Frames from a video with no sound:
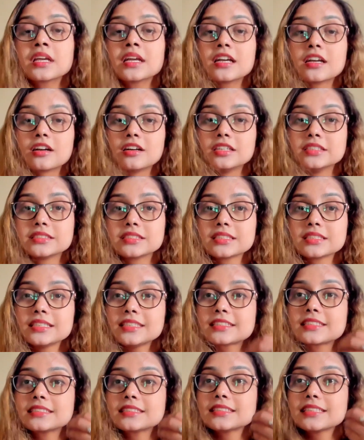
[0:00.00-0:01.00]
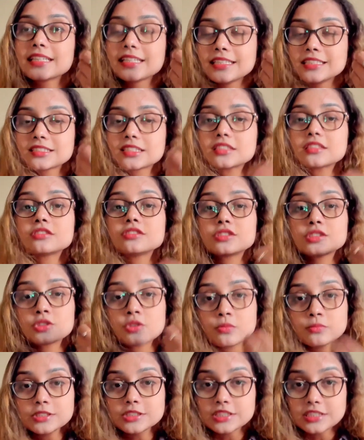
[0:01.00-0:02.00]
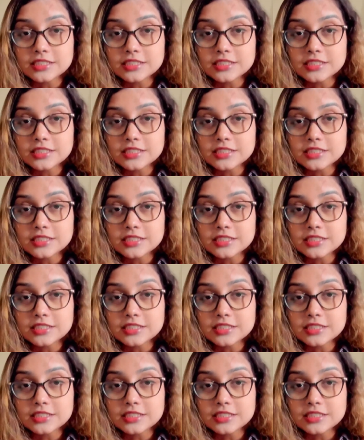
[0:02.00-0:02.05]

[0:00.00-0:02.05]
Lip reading: Because it is so much